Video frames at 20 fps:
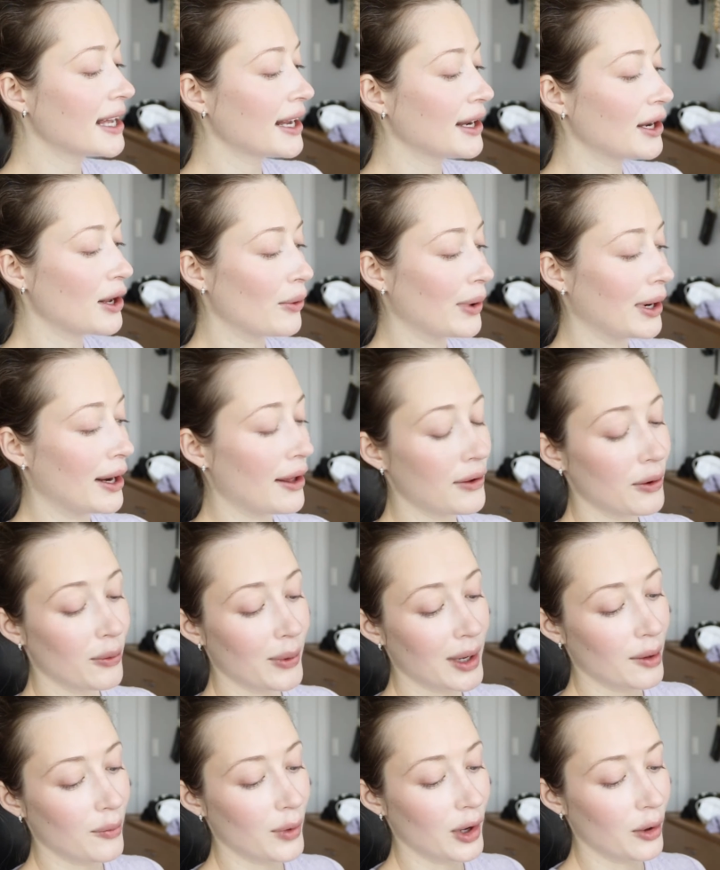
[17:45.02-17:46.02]
I know another
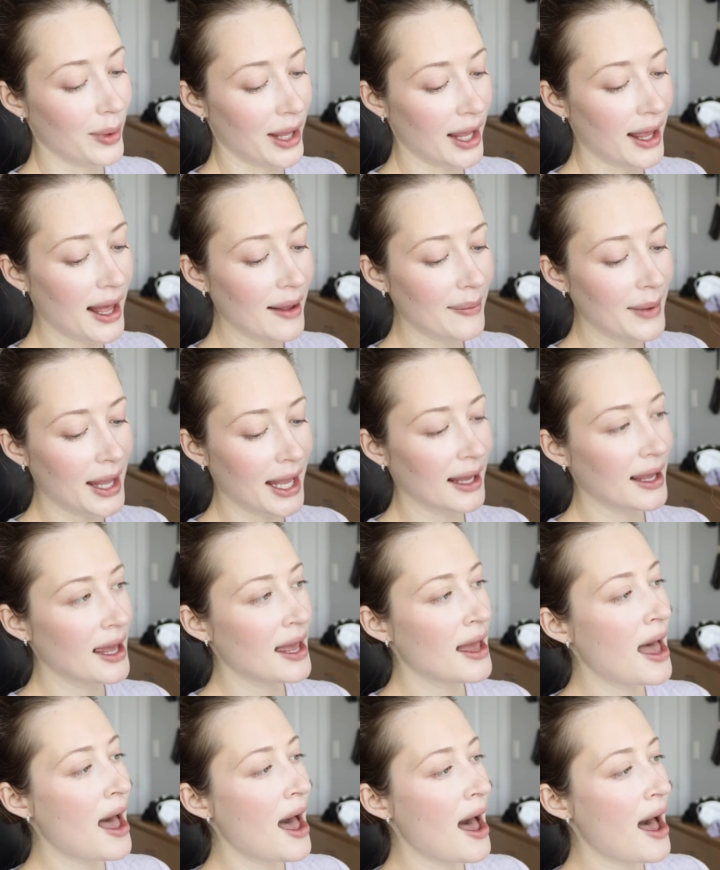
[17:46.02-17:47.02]
wig will be coming,
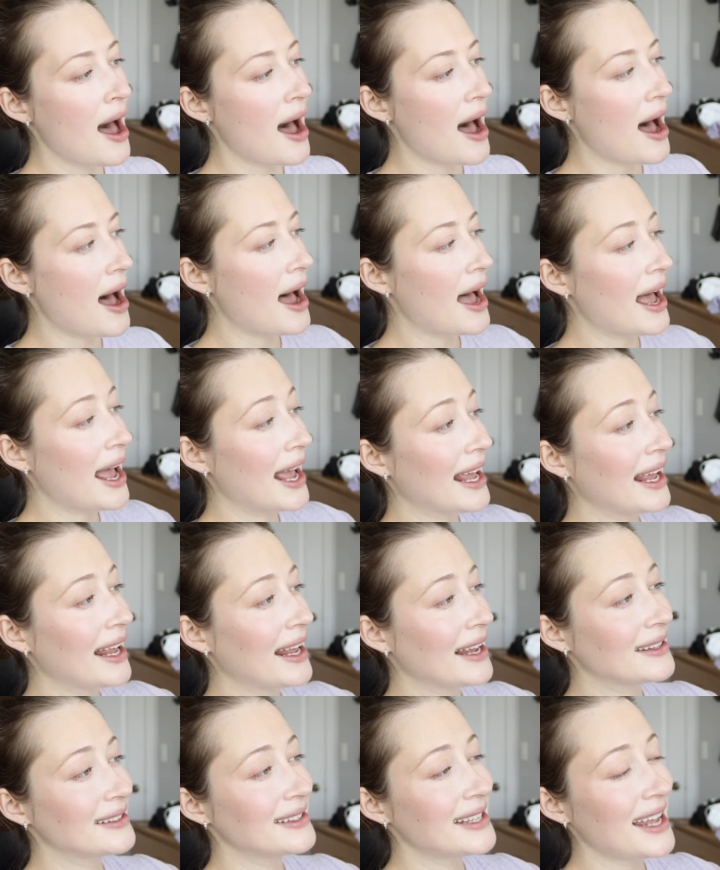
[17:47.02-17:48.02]
I
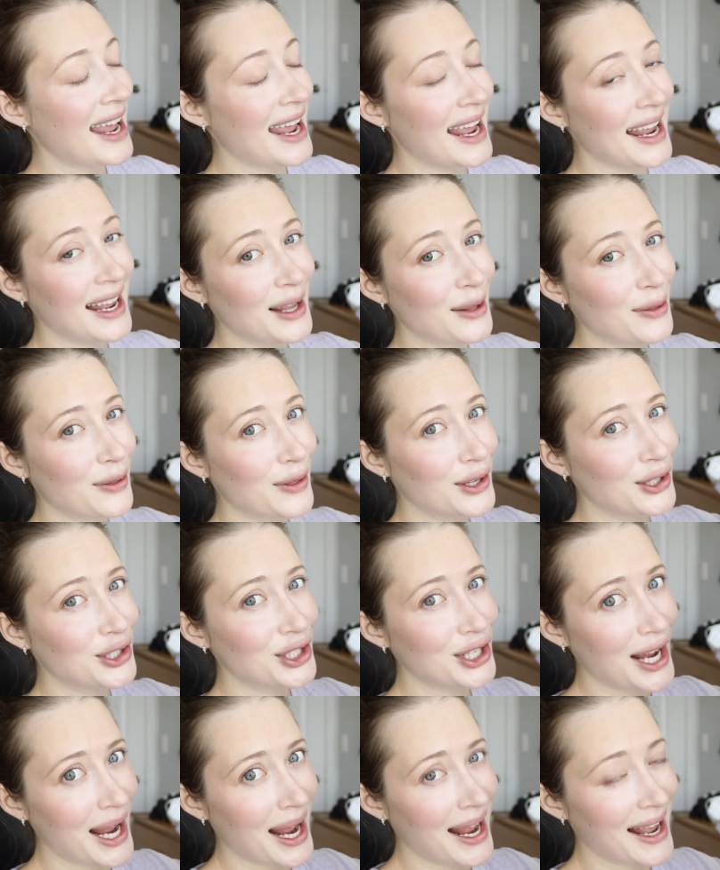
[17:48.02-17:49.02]
can take the
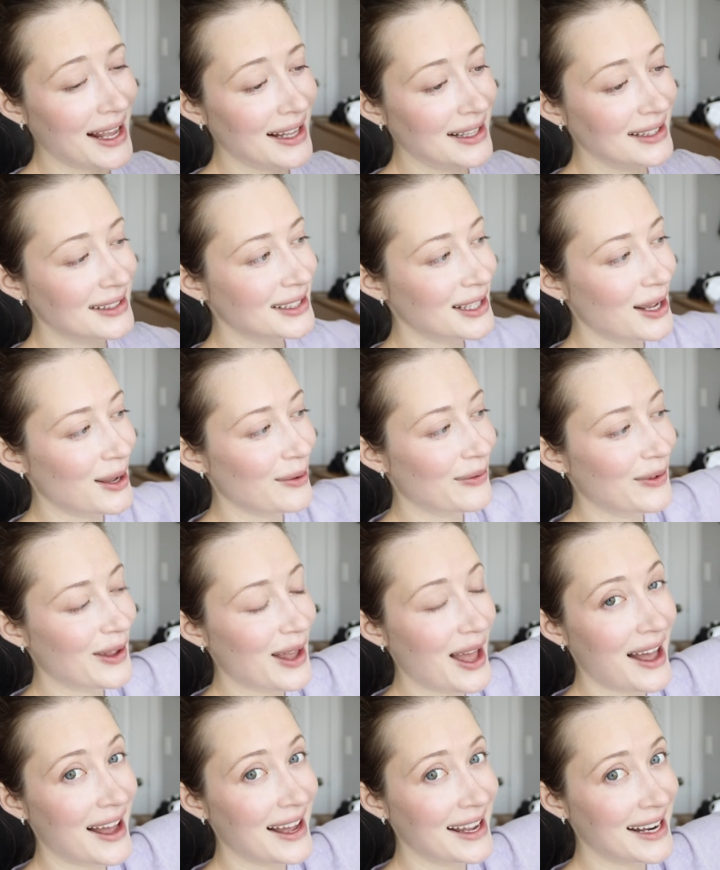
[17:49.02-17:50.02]
chance of
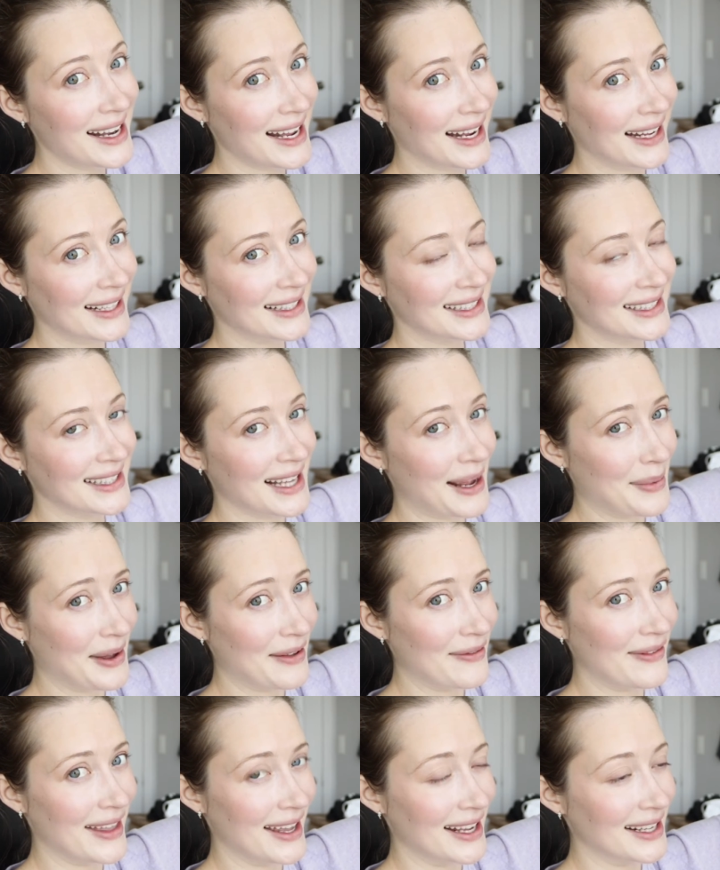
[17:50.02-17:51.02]
cutting some
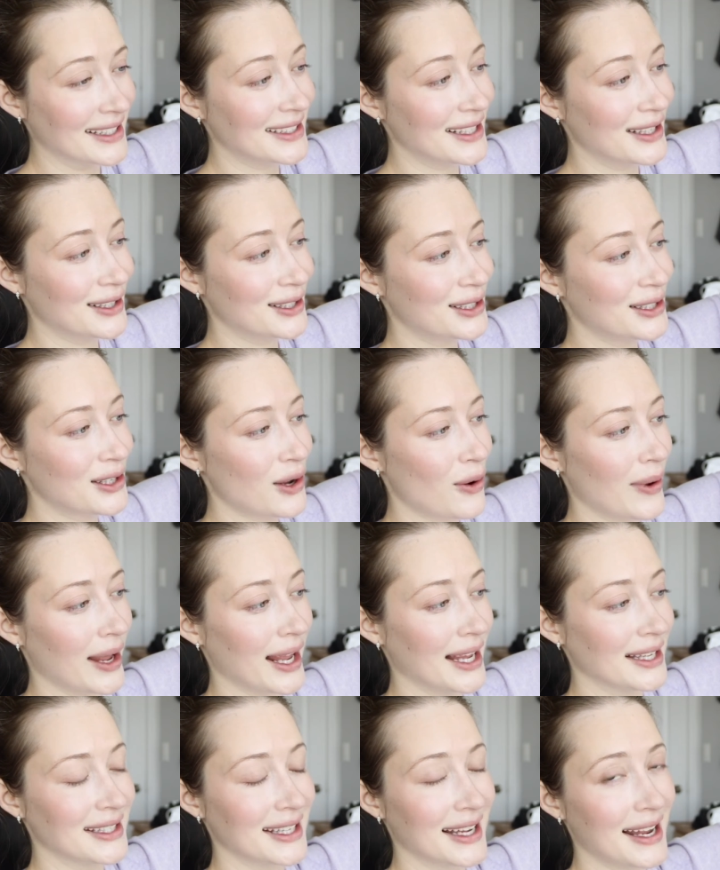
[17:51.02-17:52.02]
of this and sewing
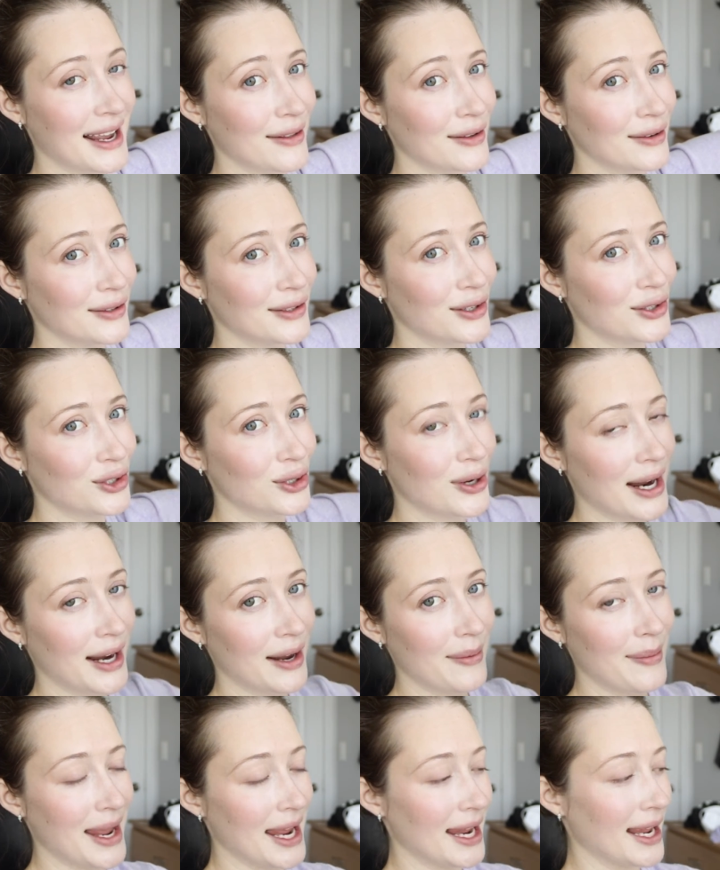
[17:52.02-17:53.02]
it together to try
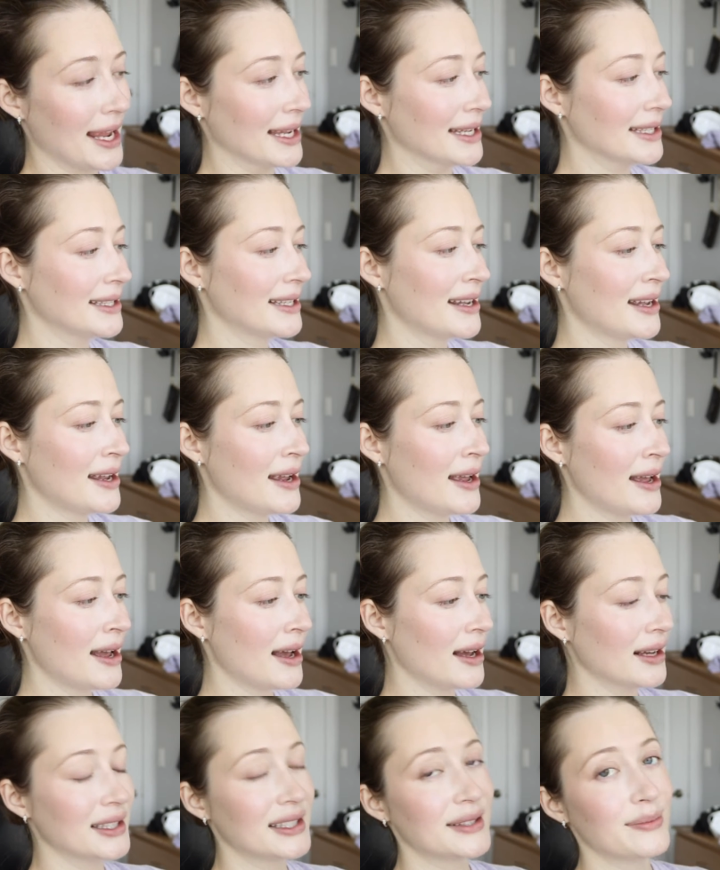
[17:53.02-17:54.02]
to make it
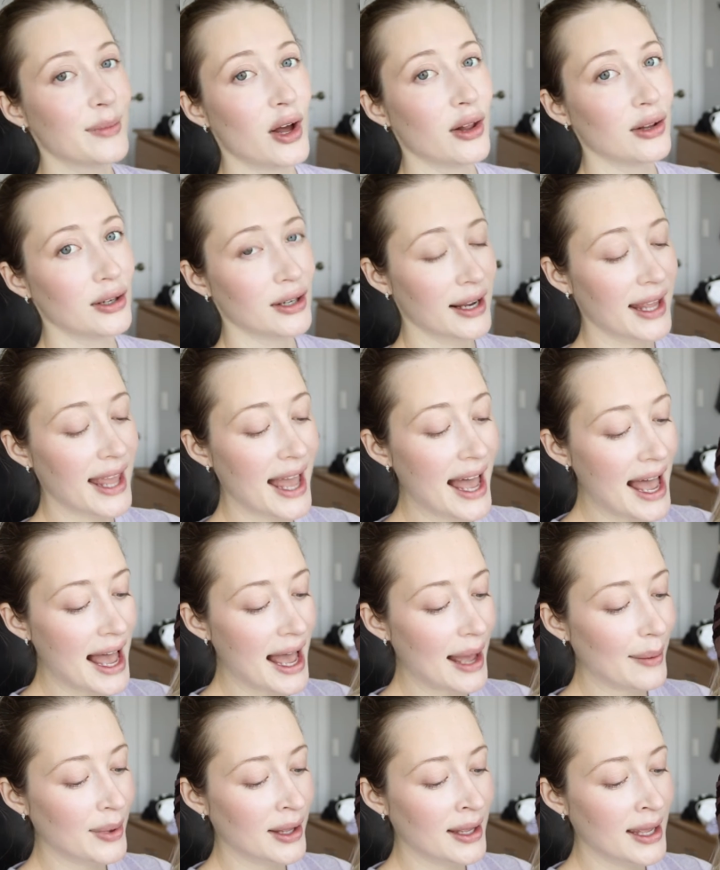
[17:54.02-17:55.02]
a smaller
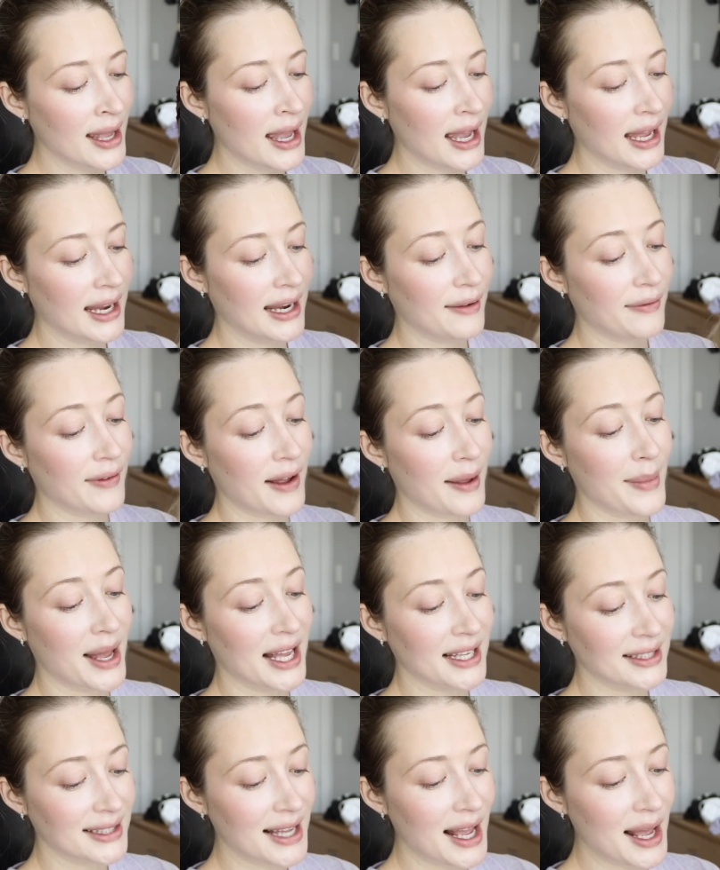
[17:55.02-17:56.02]
cap. And if I
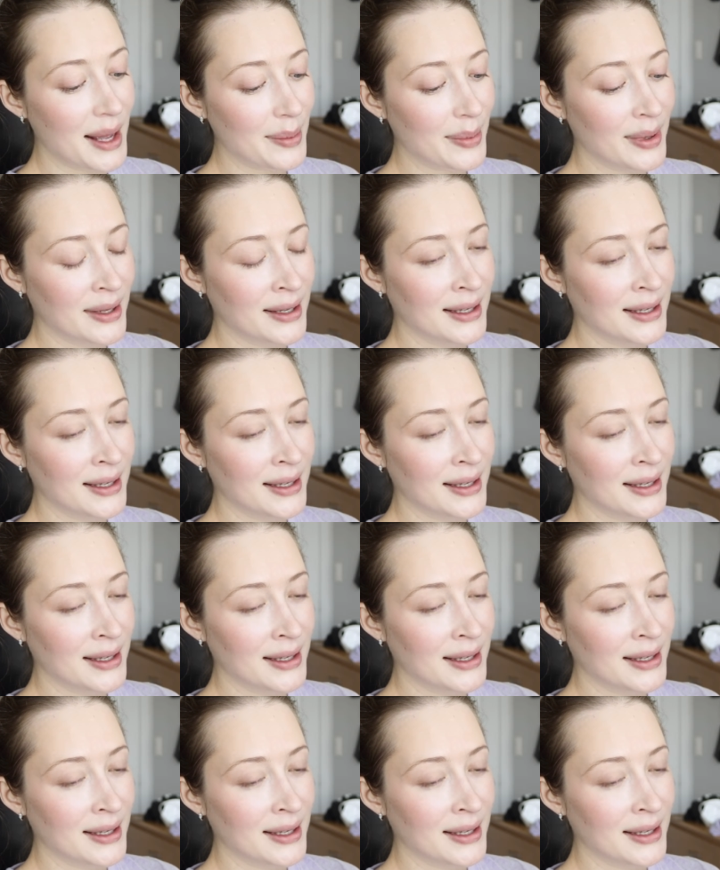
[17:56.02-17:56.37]
mess up